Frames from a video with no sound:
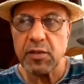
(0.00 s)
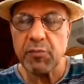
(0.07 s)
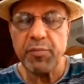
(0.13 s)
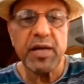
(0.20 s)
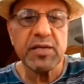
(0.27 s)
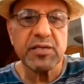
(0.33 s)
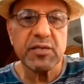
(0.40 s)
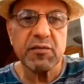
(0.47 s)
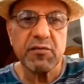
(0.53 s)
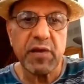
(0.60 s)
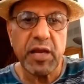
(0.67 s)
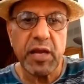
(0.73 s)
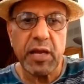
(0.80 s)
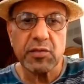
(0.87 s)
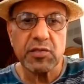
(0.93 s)
A positive
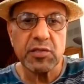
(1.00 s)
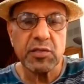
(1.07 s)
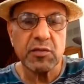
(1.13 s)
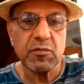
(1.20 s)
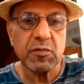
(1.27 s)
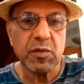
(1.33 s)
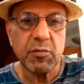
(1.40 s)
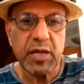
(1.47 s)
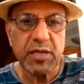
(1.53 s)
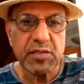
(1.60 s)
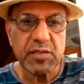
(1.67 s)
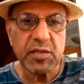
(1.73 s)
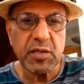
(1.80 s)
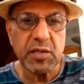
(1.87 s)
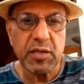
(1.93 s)
reaction will
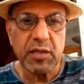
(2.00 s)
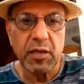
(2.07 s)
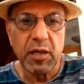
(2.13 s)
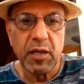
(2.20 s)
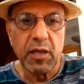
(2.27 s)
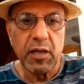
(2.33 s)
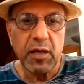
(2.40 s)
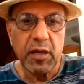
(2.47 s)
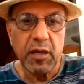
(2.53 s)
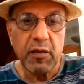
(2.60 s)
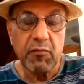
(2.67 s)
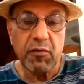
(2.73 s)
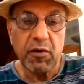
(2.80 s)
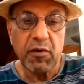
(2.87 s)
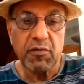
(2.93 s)
basically
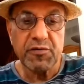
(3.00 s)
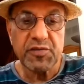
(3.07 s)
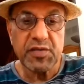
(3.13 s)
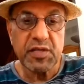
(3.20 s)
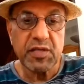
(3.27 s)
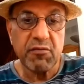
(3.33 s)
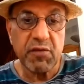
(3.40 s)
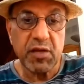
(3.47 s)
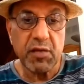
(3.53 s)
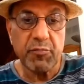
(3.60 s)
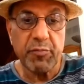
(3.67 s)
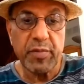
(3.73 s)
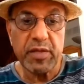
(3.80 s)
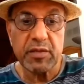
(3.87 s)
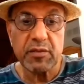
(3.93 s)
involve the
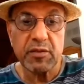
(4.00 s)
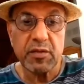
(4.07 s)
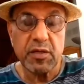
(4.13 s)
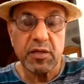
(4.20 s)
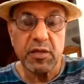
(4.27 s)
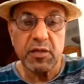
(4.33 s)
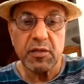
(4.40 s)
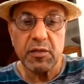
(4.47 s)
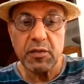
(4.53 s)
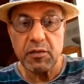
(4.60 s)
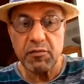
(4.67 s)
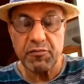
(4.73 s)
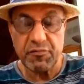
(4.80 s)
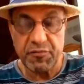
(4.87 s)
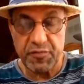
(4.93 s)
development
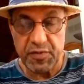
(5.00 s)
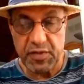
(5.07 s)
of